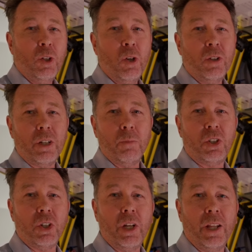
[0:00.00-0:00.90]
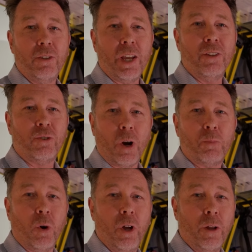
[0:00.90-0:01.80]
Usually a machine has
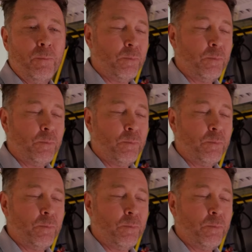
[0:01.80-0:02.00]
dropped oil.